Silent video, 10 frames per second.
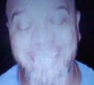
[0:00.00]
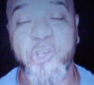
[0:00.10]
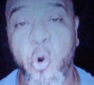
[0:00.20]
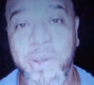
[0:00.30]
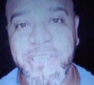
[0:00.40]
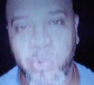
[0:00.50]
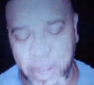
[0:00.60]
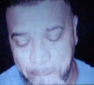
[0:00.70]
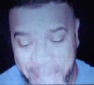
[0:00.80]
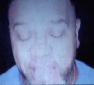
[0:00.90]
As always,
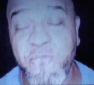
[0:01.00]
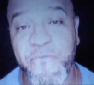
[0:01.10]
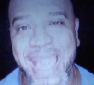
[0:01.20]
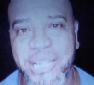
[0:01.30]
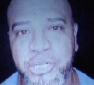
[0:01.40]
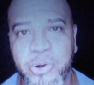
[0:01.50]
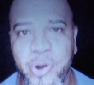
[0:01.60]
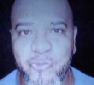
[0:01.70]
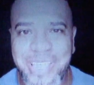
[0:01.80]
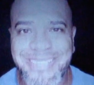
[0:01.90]
when a manufacturer
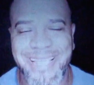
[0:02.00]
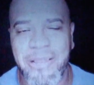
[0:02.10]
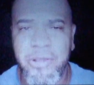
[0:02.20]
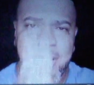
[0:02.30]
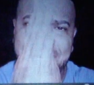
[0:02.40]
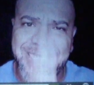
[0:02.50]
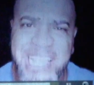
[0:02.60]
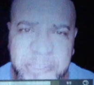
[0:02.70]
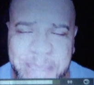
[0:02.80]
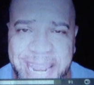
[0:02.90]
or retailer
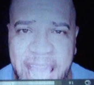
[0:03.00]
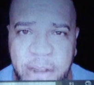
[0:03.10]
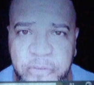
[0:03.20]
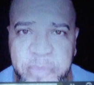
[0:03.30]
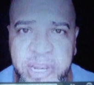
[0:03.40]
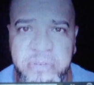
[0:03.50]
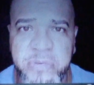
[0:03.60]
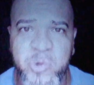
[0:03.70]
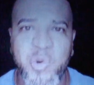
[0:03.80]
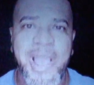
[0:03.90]
sends me an item for me to
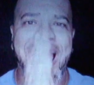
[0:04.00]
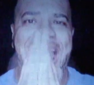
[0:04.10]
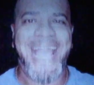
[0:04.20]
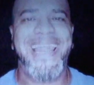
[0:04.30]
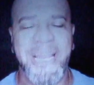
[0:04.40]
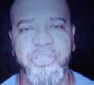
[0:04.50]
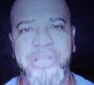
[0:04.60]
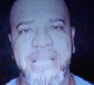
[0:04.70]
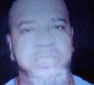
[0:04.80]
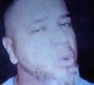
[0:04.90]
review, I gotta
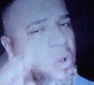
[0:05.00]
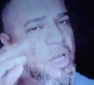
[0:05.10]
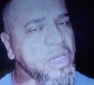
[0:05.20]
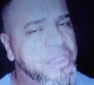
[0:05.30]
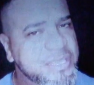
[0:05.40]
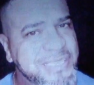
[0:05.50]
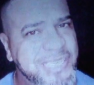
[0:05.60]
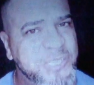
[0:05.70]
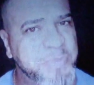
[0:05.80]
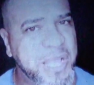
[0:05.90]
let you guys know.
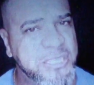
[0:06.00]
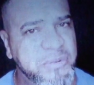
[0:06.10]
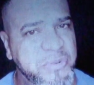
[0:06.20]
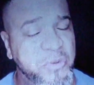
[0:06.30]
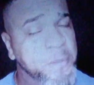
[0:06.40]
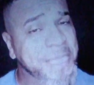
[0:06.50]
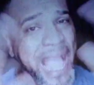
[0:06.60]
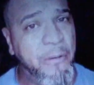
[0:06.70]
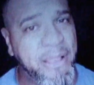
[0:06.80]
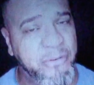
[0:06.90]
This is a sponsor review.
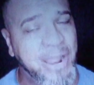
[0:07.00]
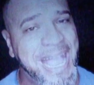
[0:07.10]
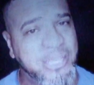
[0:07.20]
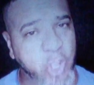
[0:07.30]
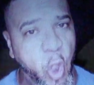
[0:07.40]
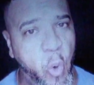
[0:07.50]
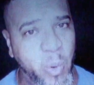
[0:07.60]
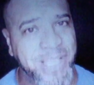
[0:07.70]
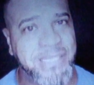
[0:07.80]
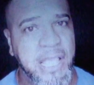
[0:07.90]
However, as
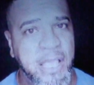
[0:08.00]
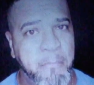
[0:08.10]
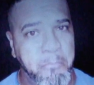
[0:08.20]
always,